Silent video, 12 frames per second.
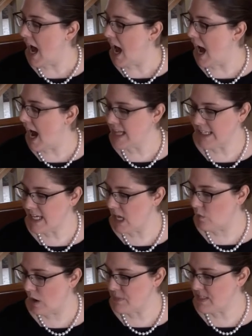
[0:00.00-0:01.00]
highly
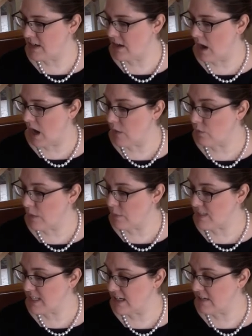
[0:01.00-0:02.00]

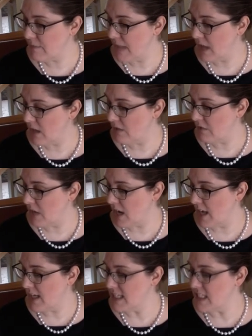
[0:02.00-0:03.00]
unrepresentative panel of
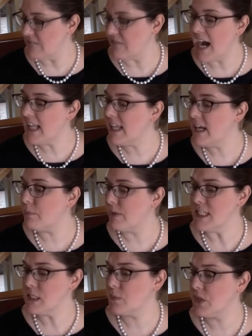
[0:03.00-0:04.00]
9 is to violate a
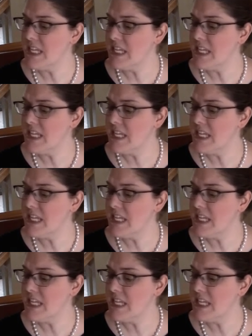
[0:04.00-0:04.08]
principle